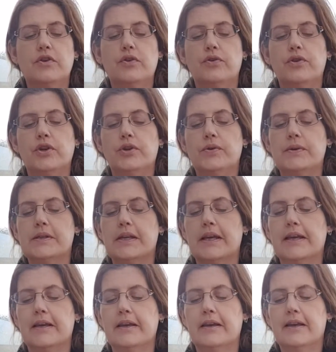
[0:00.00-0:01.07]
you're
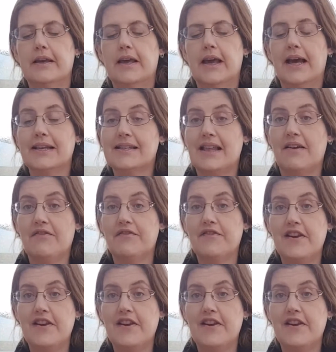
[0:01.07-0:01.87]
using as that